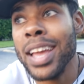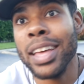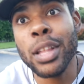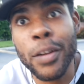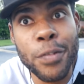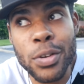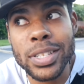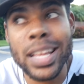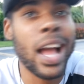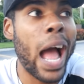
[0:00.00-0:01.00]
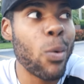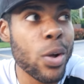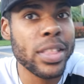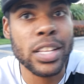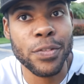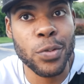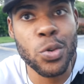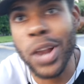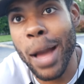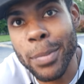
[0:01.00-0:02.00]
They look at food and say, I want this
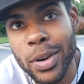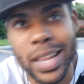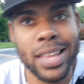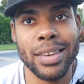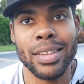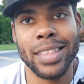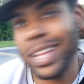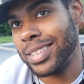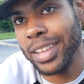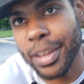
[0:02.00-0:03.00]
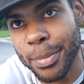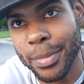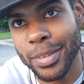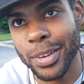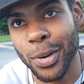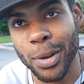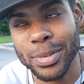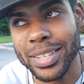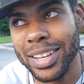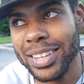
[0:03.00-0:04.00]
food, I'm gonna eat it. That's it. You know what I'm
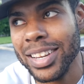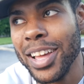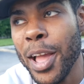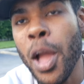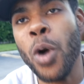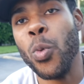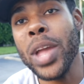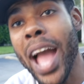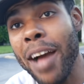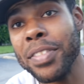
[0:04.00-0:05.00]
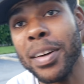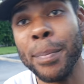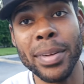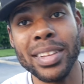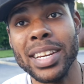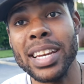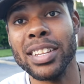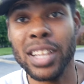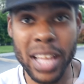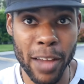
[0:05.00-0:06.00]
saying? We have the ability to
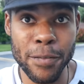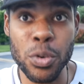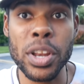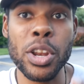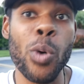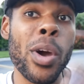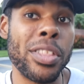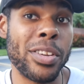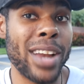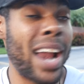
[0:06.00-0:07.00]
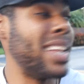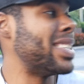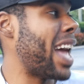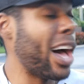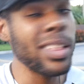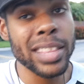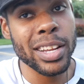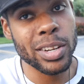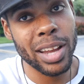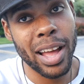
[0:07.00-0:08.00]
look at food and know whether or not it's
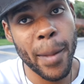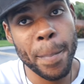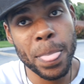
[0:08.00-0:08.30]
healthy or not.